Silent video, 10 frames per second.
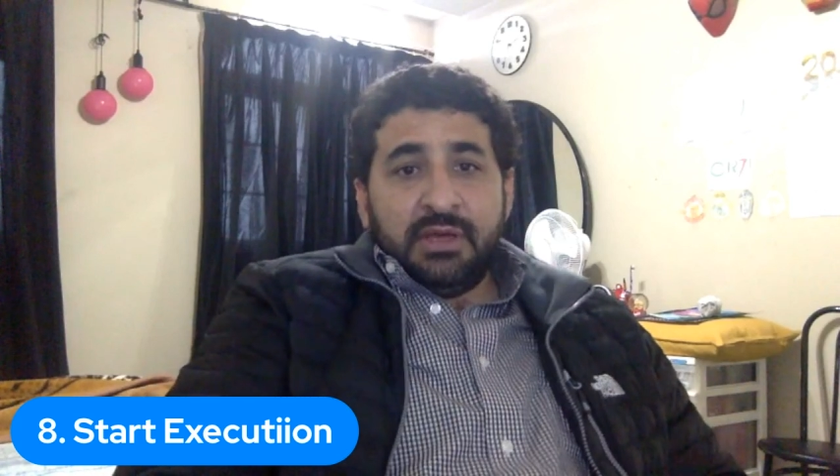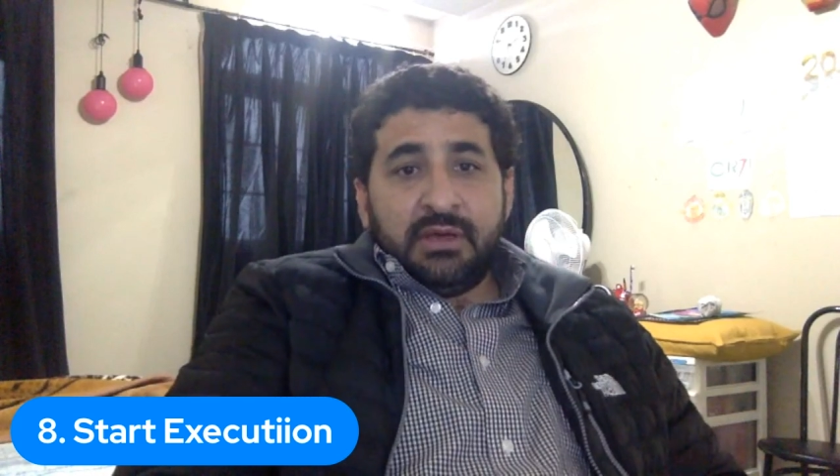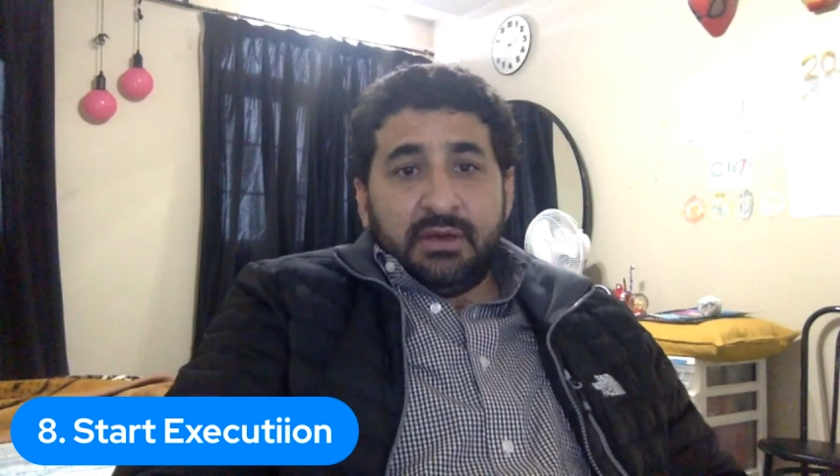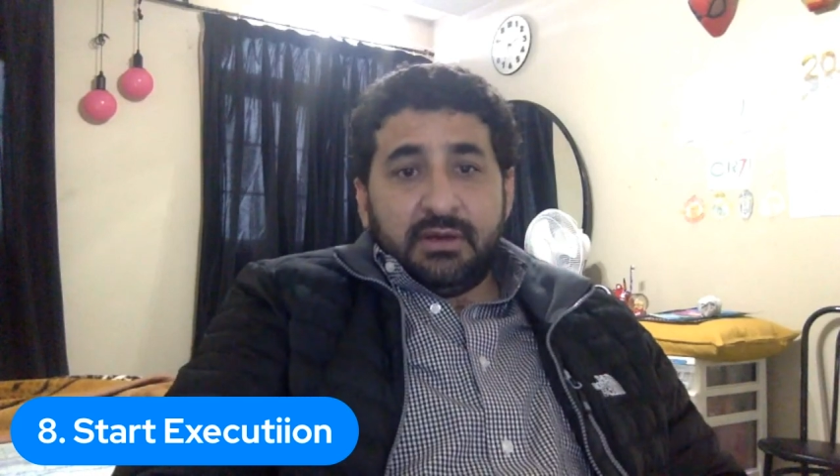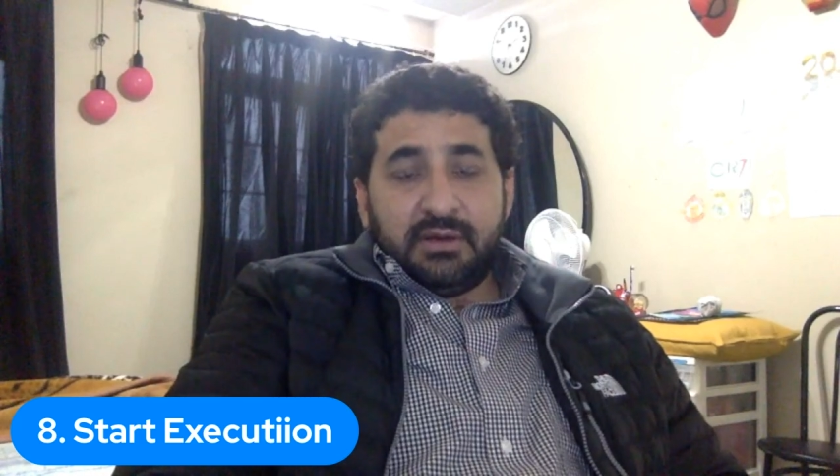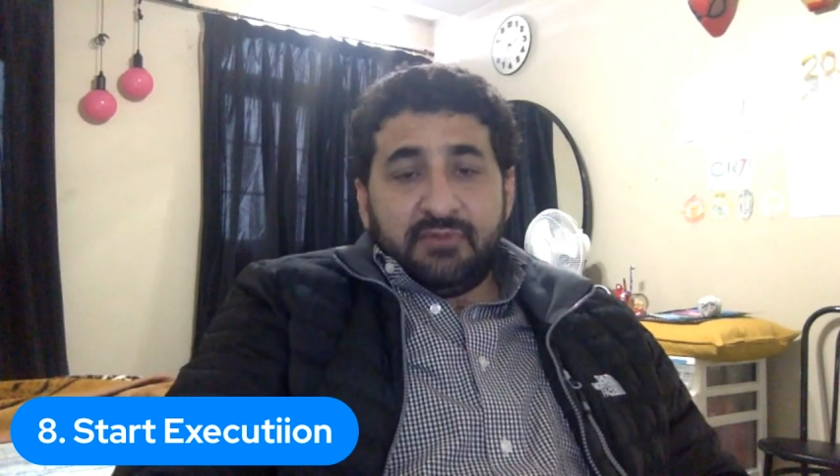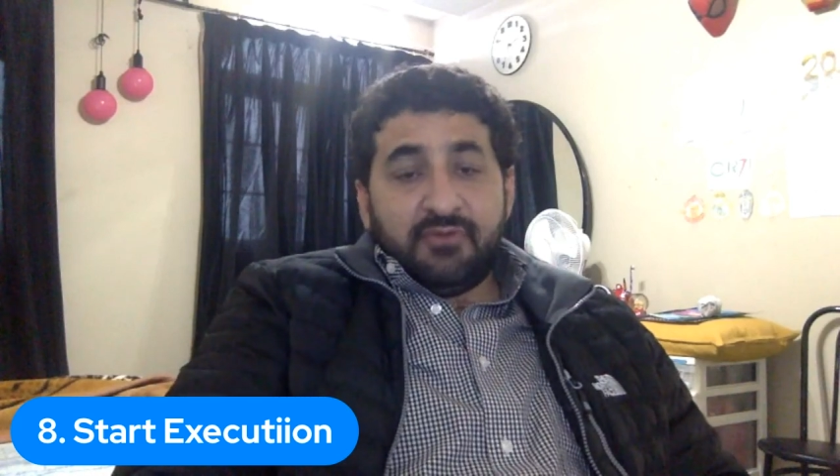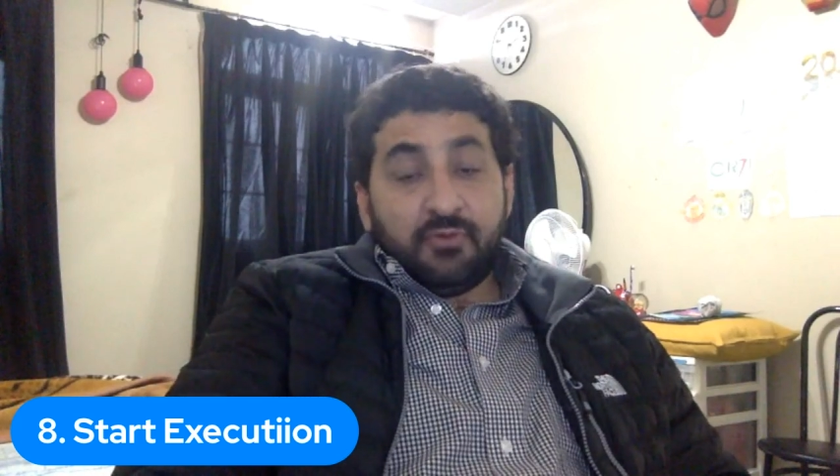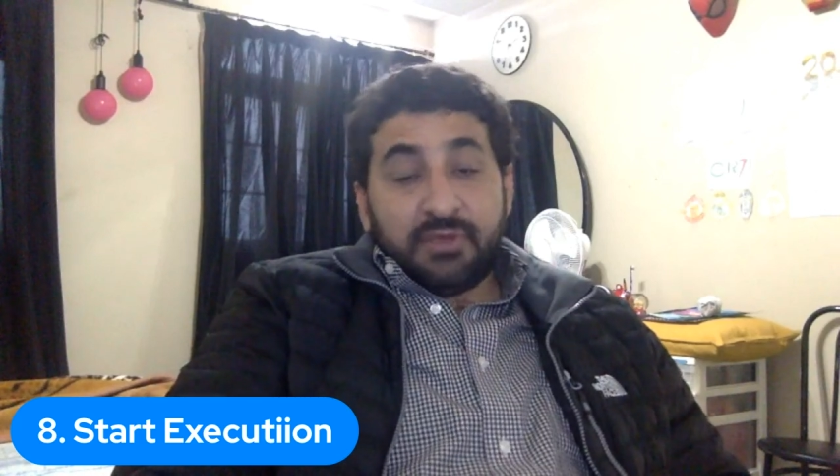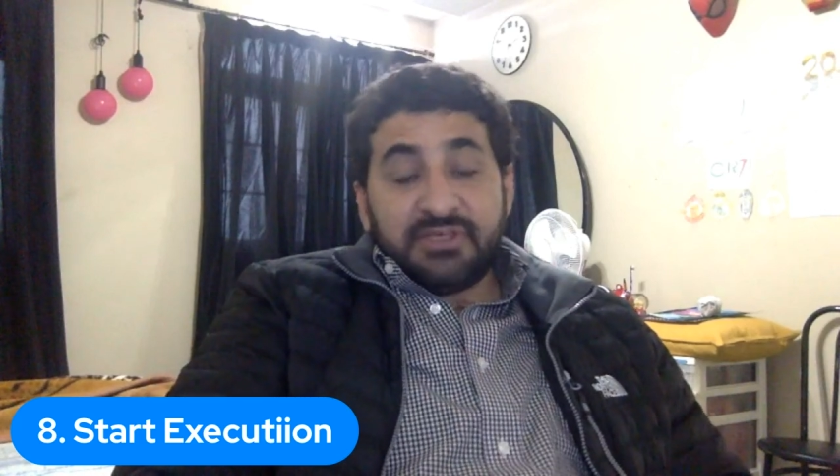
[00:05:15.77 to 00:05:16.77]

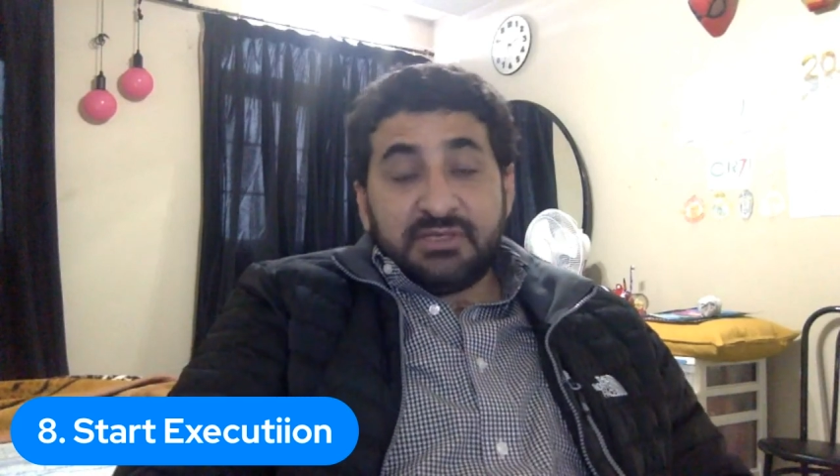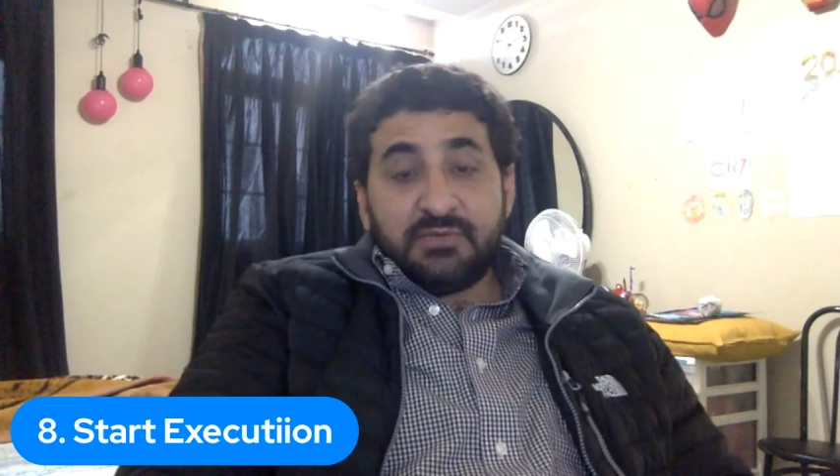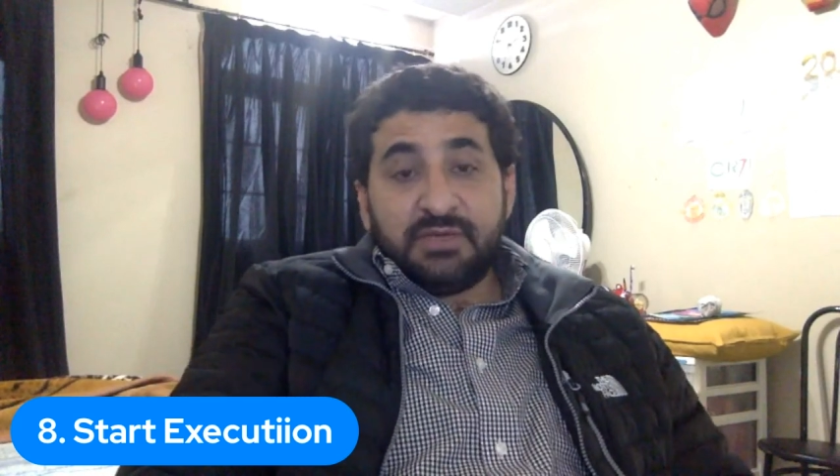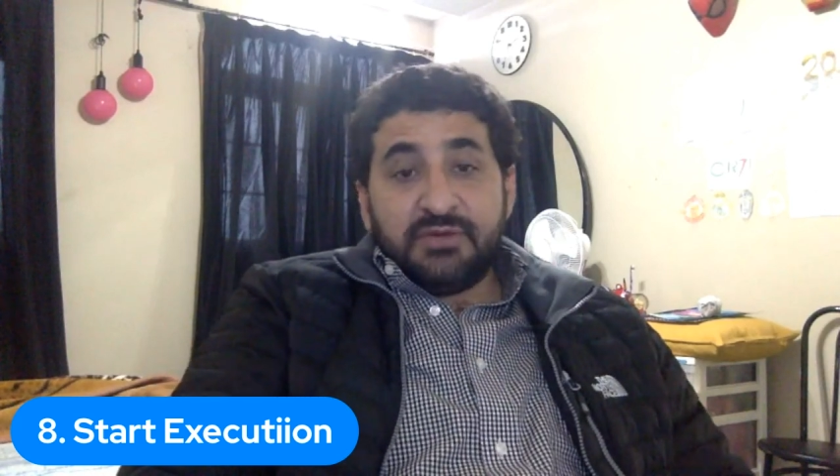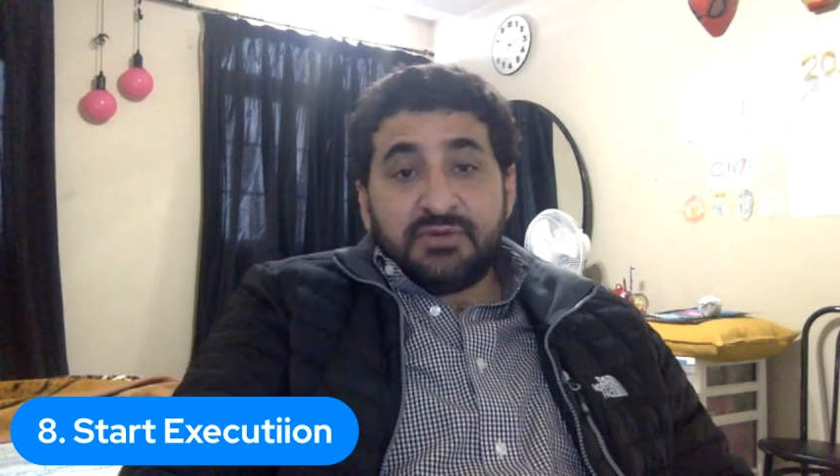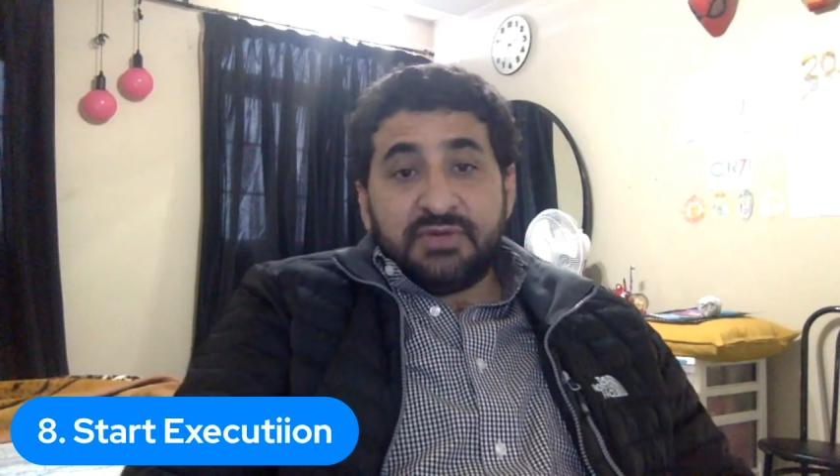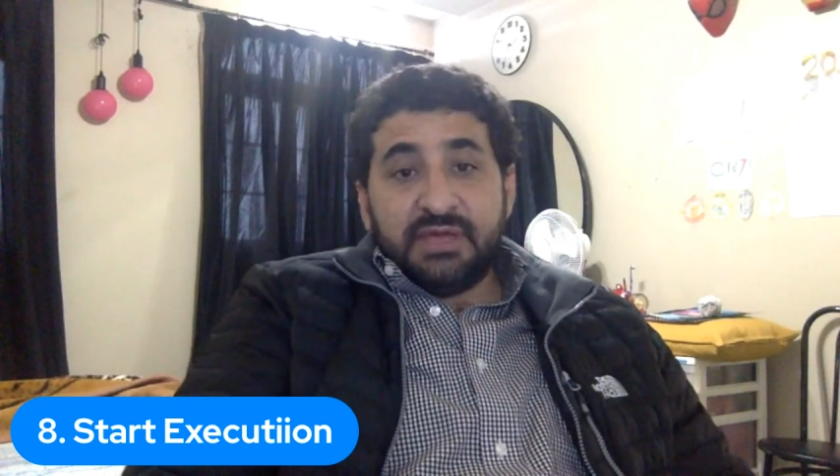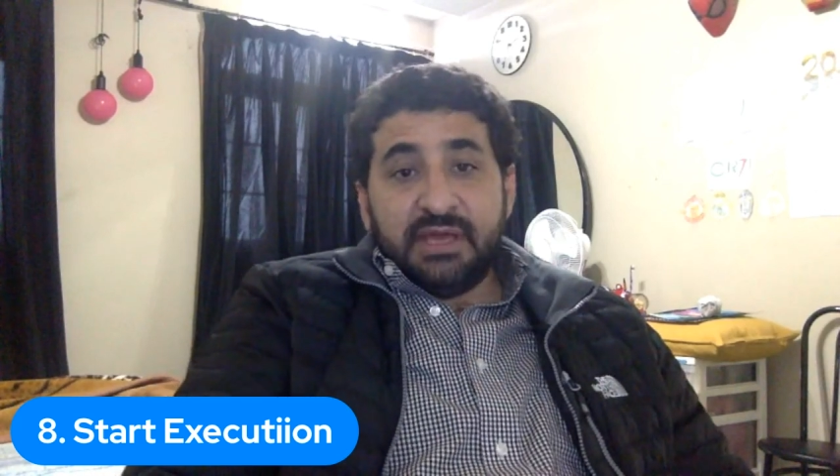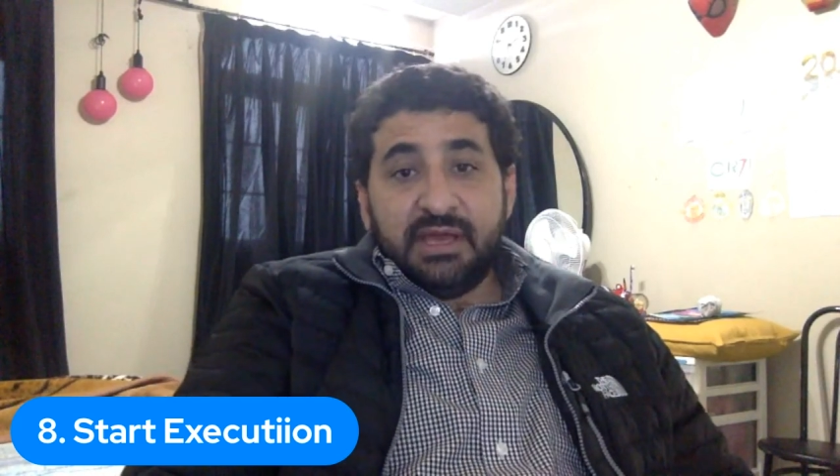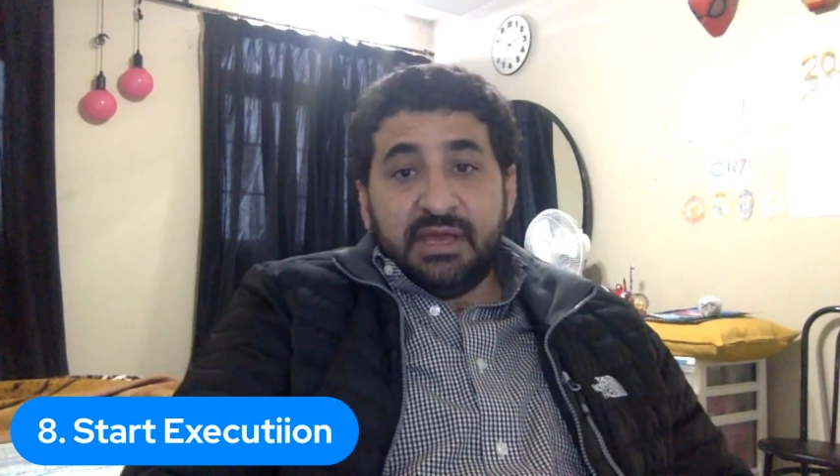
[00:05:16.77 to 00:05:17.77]
for watching the video today,